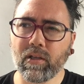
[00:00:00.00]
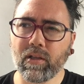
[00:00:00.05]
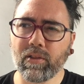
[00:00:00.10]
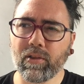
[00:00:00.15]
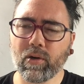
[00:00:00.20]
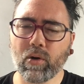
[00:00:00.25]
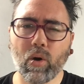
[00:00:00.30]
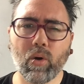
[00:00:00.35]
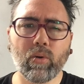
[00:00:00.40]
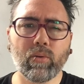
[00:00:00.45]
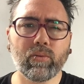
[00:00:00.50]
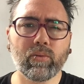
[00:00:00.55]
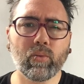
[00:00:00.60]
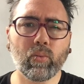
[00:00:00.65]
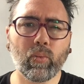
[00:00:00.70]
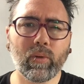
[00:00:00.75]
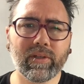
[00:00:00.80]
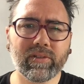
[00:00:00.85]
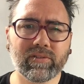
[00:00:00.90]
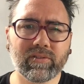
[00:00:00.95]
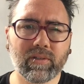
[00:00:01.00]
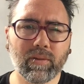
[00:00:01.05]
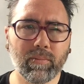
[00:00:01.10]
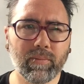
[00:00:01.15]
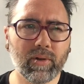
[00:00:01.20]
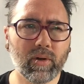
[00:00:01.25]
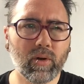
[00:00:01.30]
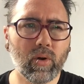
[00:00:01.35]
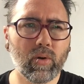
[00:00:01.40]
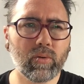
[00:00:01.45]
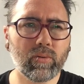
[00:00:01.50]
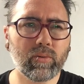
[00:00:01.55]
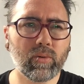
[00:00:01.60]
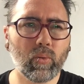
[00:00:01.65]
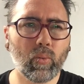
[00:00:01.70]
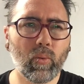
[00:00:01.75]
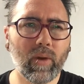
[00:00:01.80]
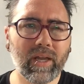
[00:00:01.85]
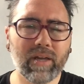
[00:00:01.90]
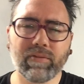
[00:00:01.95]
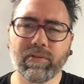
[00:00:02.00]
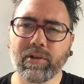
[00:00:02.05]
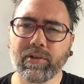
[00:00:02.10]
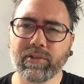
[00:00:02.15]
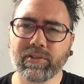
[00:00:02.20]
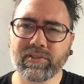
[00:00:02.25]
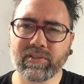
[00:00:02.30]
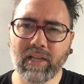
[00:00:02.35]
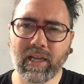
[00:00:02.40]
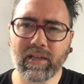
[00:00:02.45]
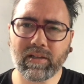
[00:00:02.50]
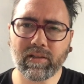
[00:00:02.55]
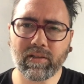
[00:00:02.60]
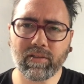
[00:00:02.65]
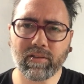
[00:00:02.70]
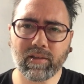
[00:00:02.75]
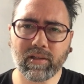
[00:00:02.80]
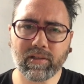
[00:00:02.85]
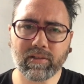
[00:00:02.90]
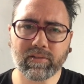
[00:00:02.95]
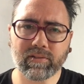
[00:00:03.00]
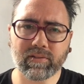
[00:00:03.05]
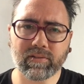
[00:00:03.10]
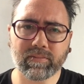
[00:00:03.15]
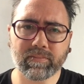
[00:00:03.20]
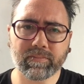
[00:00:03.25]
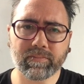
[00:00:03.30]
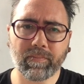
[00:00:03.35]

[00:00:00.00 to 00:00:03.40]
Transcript: their own wisdom, their own way of understanding things.